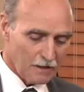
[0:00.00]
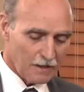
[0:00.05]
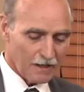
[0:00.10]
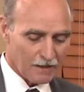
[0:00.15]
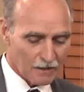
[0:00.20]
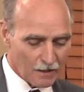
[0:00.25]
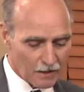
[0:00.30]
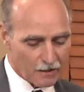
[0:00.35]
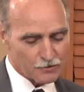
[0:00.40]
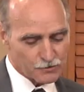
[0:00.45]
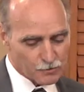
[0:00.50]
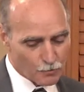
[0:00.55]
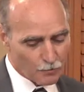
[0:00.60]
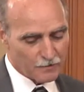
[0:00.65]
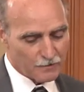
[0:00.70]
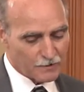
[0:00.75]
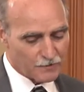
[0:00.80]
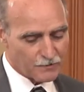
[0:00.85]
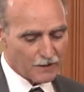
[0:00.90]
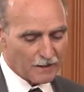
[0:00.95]
And I also
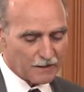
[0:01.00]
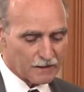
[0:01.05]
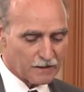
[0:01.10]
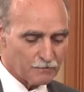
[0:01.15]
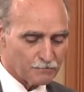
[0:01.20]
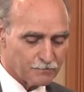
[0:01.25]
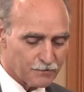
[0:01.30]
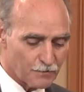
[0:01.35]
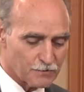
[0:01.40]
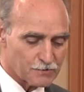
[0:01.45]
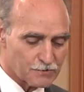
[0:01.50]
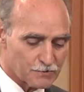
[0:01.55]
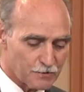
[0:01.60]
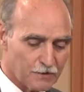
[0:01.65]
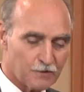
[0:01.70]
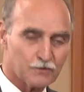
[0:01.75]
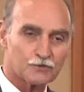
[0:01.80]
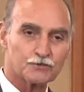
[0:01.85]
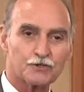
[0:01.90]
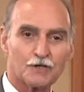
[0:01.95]
wanted to thank him for his
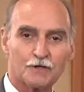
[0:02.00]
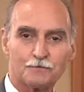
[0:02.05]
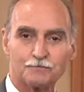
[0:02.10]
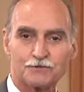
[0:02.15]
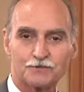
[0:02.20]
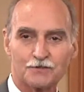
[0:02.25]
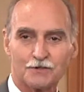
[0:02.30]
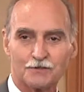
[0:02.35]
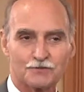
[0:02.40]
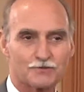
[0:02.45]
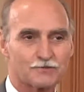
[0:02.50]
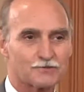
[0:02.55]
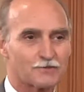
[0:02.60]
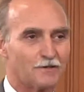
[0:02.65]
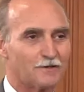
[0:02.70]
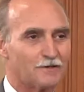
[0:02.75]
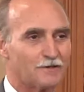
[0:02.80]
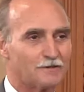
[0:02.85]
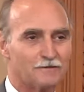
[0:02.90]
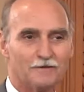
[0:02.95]
leadership since
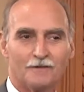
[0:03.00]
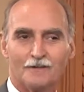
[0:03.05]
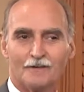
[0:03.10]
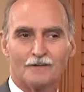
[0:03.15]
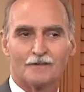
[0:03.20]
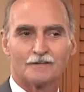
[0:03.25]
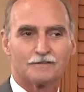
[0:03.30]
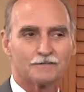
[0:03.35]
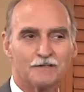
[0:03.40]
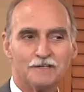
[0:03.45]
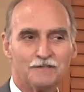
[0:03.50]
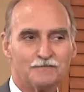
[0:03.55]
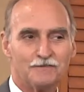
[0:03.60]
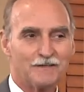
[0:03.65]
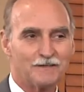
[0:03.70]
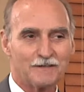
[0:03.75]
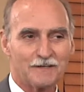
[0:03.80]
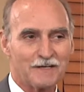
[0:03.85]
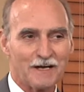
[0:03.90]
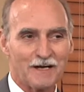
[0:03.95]
uh,
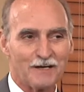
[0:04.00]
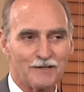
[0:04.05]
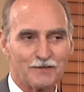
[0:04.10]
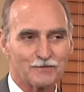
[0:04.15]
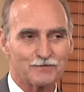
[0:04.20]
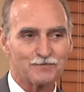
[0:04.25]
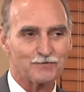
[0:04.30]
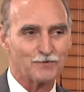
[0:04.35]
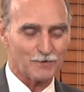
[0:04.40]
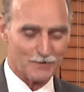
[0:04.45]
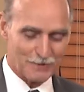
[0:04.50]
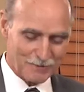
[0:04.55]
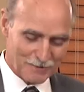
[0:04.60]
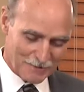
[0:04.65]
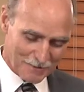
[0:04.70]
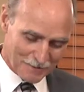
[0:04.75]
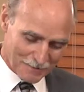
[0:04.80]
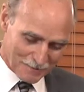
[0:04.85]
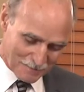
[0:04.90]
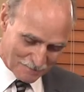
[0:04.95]
leaving
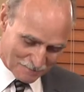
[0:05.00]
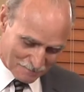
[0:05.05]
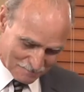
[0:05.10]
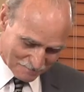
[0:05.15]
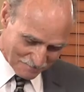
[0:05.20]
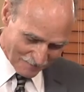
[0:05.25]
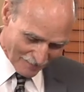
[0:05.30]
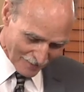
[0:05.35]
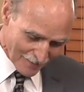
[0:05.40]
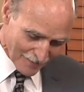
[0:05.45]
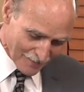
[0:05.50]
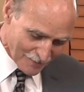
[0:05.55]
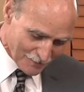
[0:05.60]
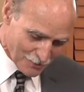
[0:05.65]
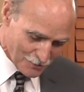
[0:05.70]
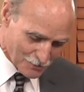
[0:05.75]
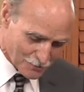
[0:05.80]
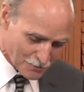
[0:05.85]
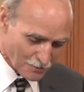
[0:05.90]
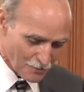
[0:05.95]
California
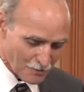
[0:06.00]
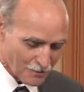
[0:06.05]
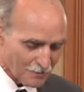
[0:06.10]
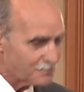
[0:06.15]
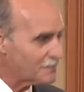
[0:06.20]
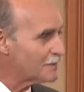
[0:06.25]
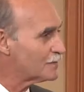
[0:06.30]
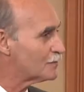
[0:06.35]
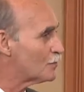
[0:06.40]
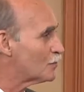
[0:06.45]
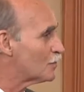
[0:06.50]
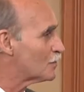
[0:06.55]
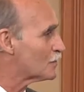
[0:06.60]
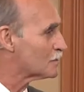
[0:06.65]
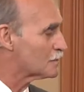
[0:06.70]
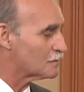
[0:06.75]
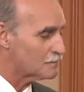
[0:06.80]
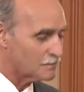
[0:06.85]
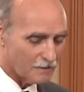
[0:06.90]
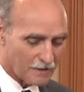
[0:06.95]
to serve in
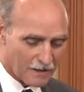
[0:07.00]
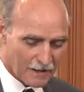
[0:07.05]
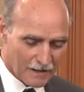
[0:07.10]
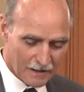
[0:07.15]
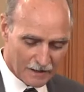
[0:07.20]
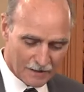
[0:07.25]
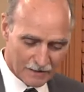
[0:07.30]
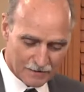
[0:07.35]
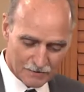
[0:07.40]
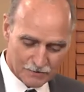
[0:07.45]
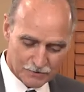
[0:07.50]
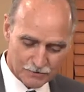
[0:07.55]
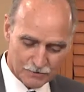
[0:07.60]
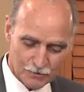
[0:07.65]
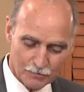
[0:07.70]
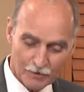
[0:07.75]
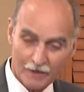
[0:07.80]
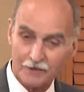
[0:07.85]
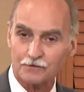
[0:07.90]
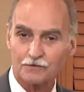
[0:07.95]
order as
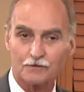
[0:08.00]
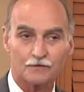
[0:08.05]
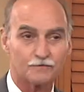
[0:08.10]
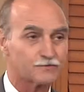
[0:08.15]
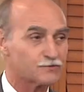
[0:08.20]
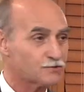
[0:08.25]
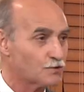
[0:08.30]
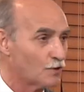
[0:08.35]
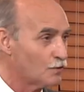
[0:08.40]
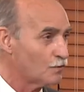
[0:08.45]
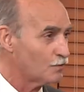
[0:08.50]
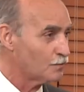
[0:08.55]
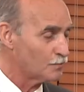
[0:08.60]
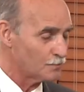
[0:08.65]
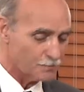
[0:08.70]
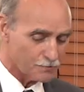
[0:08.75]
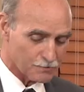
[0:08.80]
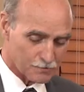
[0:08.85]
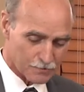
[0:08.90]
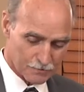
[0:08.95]
Director of
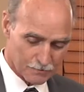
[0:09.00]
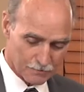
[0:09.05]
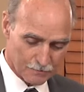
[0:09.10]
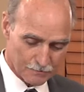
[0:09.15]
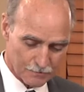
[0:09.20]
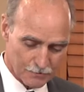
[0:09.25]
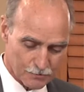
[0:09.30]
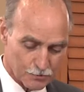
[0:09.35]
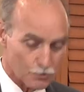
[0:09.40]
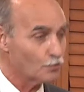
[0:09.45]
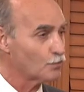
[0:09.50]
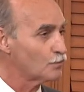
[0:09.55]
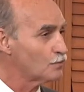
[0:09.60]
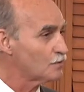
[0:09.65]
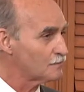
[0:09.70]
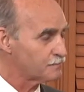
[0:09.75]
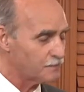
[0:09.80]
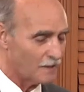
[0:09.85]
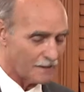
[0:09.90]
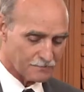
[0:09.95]
SOLS,
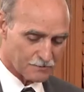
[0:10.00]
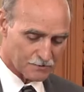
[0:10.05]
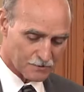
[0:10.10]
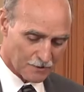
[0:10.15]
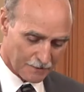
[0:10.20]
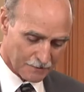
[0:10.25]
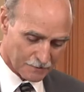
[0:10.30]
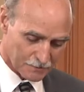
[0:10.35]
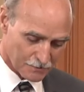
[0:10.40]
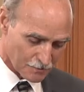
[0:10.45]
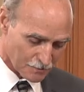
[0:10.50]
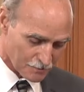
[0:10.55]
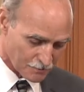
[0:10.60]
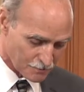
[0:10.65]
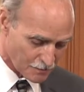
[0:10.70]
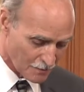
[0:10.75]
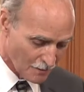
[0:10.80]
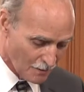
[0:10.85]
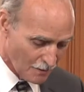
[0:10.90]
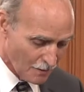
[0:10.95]
School of Life
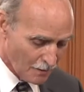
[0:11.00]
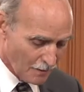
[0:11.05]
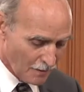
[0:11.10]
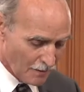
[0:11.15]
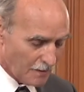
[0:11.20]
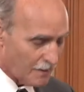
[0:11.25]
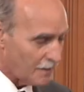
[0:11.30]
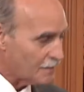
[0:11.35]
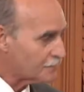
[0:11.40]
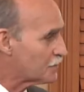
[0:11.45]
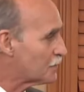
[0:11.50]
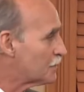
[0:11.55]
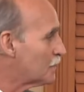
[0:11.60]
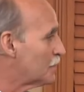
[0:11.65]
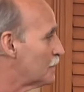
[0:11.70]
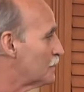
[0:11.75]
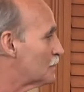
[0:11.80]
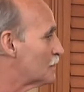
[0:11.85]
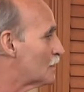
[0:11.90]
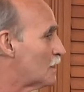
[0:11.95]
Sciences, uh, the
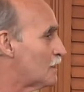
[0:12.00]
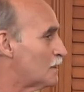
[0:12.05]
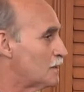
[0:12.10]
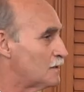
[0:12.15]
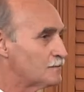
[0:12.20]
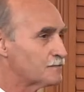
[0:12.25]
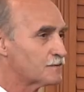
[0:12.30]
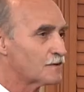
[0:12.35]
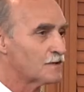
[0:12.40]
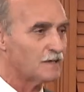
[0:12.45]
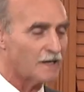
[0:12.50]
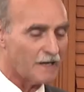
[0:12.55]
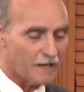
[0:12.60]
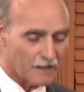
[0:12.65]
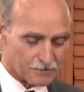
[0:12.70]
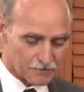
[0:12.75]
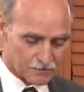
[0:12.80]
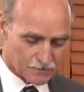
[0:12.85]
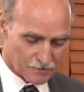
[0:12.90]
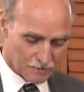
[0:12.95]
Dean of
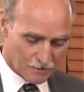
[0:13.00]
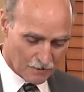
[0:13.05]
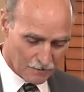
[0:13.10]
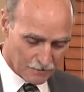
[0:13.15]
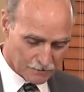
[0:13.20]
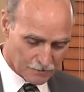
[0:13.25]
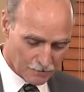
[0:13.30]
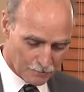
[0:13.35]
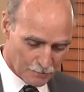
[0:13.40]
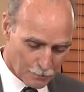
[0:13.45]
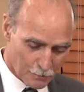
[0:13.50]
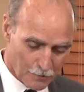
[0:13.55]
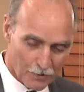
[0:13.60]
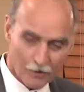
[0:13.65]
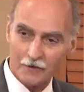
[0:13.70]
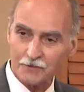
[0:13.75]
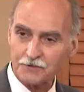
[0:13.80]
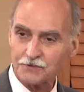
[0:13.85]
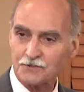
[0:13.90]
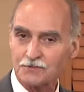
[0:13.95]
CLAS, the College of Liberal
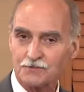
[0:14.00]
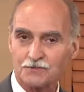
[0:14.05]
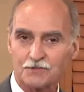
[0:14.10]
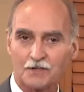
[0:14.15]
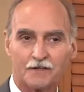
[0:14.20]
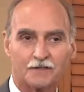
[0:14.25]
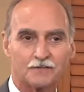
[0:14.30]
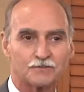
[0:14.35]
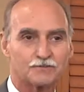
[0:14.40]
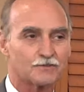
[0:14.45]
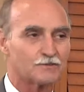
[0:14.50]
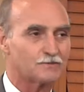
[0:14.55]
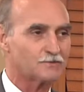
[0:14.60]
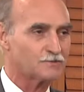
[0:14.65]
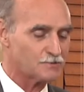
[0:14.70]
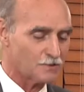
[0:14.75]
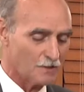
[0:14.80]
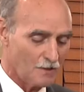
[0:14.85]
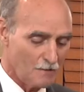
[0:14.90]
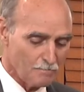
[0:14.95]
Arts and
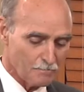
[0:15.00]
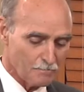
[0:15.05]
Sciences,